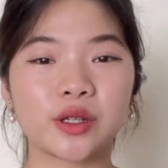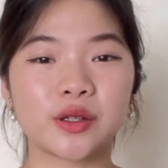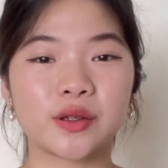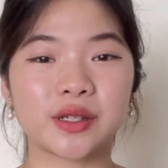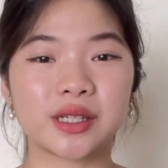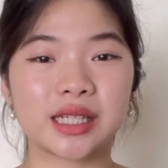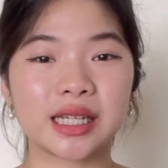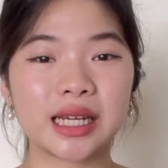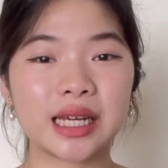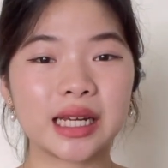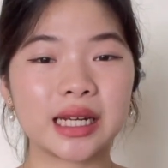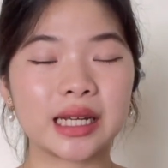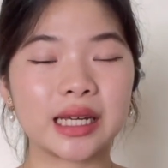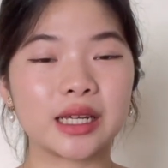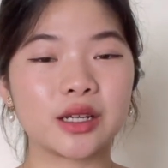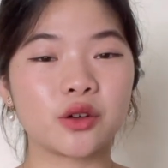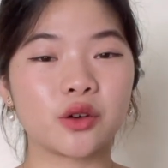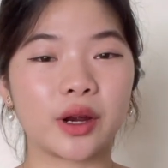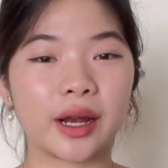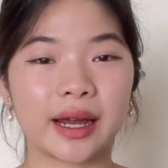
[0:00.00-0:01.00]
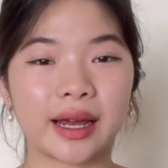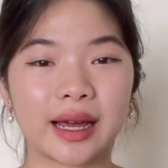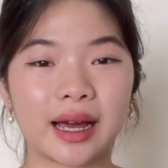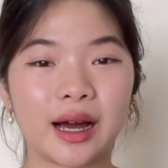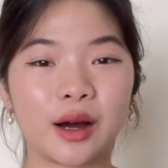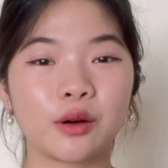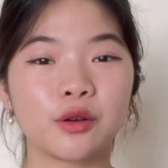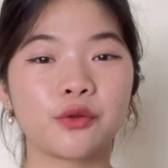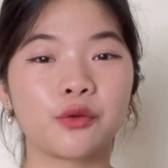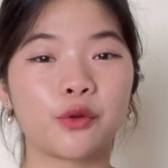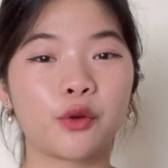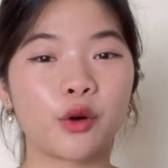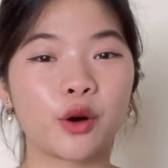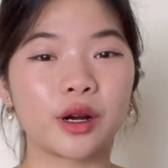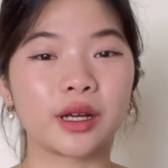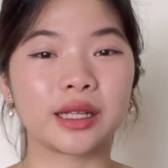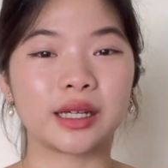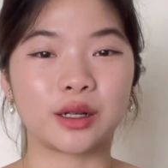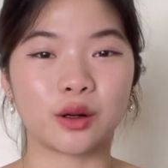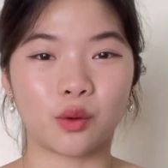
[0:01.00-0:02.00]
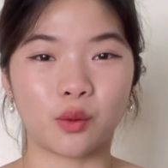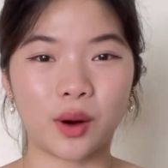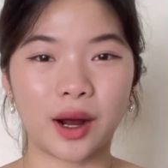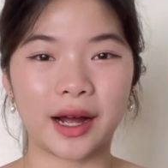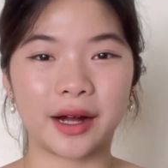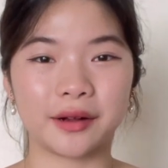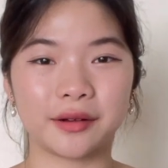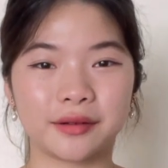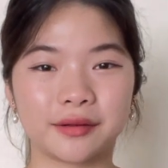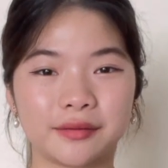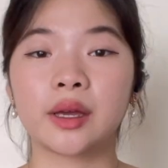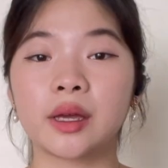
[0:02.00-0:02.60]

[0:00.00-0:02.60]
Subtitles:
to see it in your account for a little while.